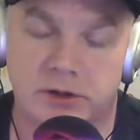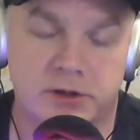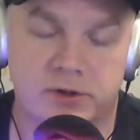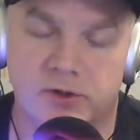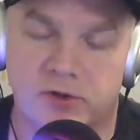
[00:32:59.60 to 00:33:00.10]

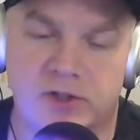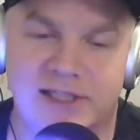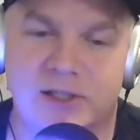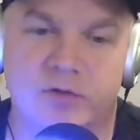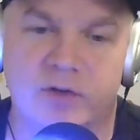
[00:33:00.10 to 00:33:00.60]
just
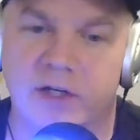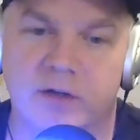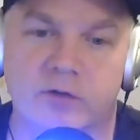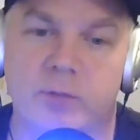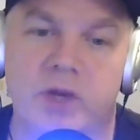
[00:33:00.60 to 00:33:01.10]
aggravating
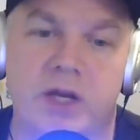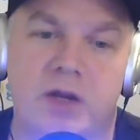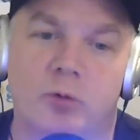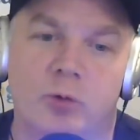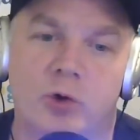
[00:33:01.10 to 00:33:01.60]
because the
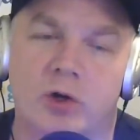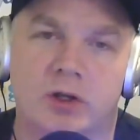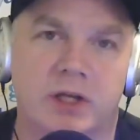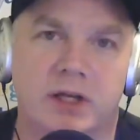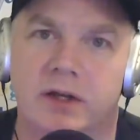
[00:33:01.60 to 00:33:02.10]
media
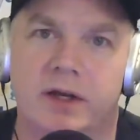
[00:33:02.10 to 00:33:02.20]
really,